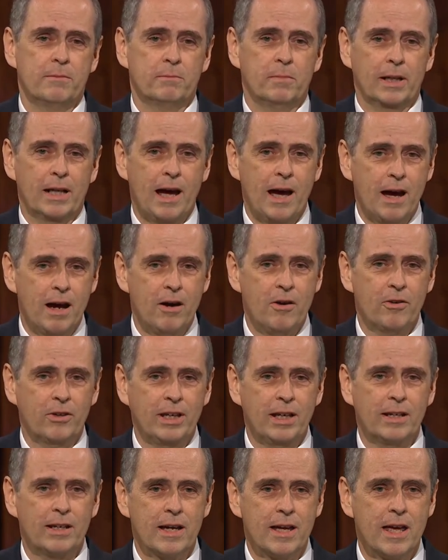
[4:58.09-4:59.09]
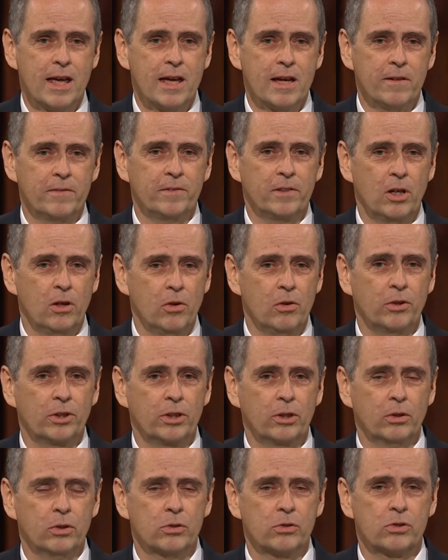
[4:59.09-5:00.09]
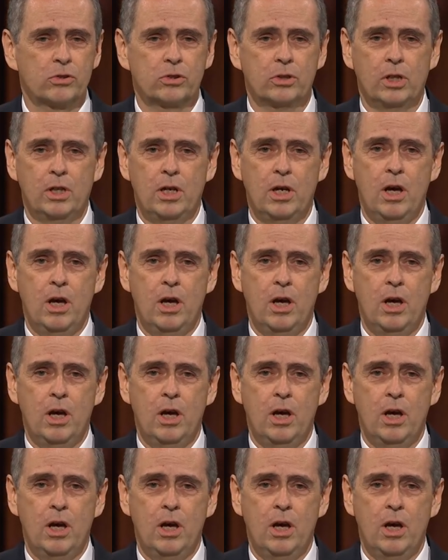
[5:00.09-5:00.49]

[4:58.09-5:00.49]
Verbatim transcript: But how can I have the Holy Ghost